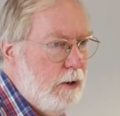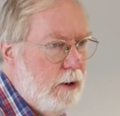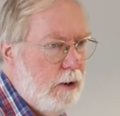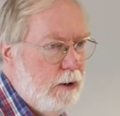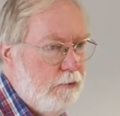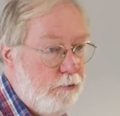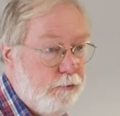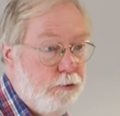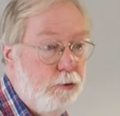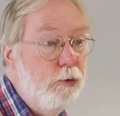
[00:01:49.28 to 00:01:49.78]

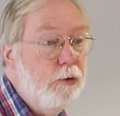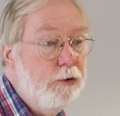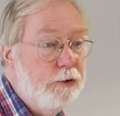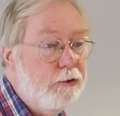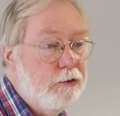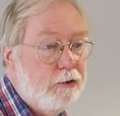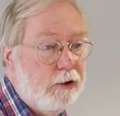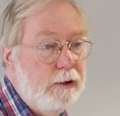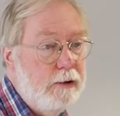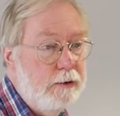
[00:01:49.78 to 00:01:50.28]
for the
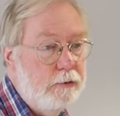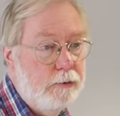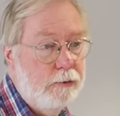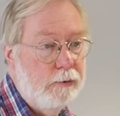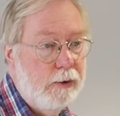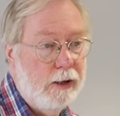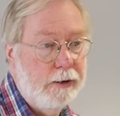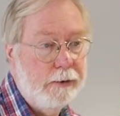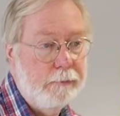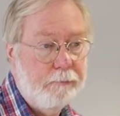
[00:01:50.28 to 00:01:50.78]
state to
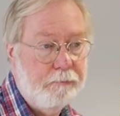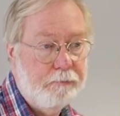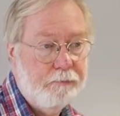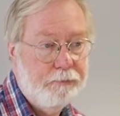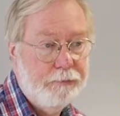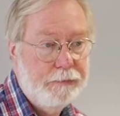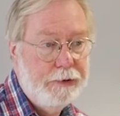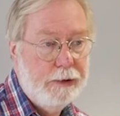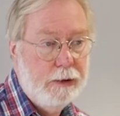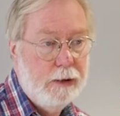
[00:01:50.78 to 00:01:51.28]

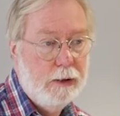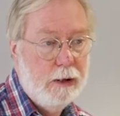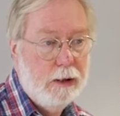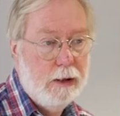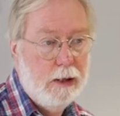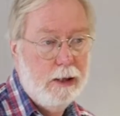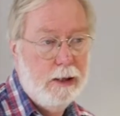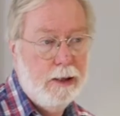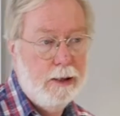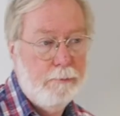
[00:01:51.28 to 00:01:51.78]

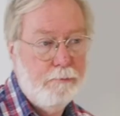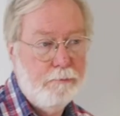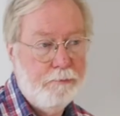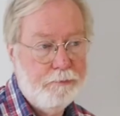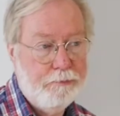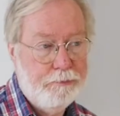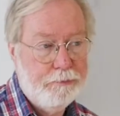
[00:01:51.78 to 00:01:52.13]
run.